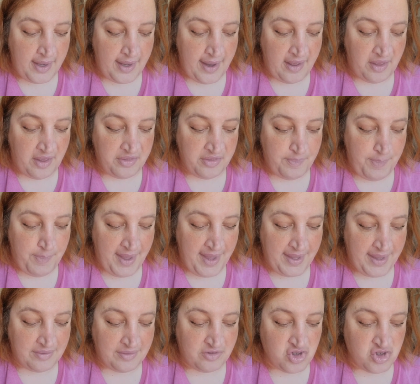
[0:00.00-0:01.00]
allow the
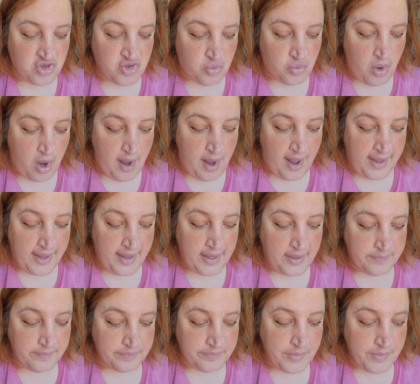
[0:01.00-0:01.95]
paint to dry,